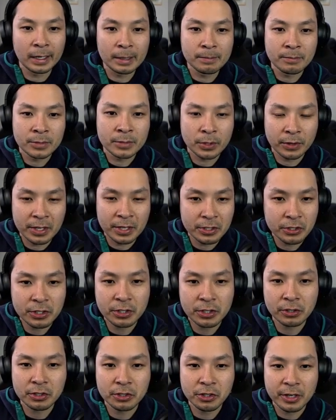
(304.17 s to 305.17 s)
So things are still
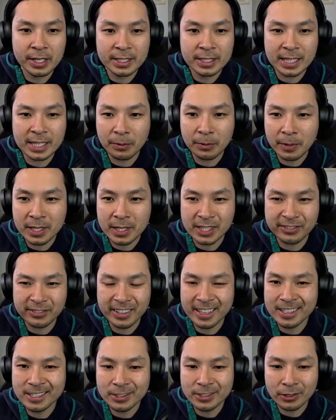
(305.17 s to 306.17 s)
trading sideways. Everything
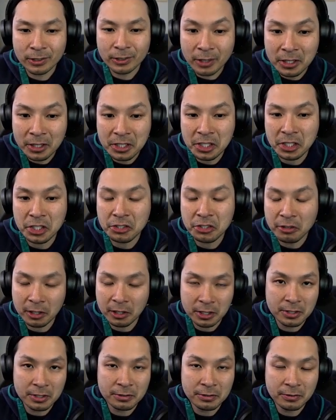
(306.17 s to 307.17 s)
still looks
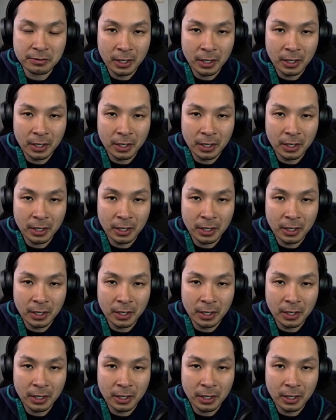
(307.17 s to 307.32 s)
constructive.